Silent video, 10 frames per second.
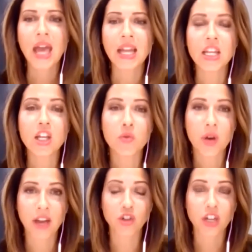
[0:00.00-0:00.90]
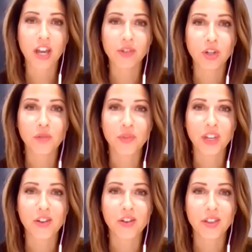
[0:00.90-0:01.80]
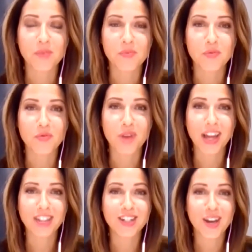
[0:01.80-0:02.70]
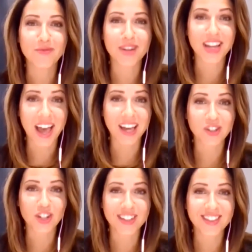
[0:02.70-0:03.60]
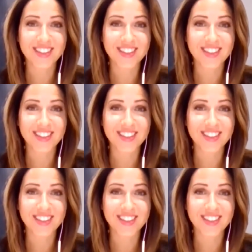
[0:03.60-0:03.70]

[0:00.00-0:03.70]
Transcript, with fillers: and you actually have a term for that. You call them red dot reactions.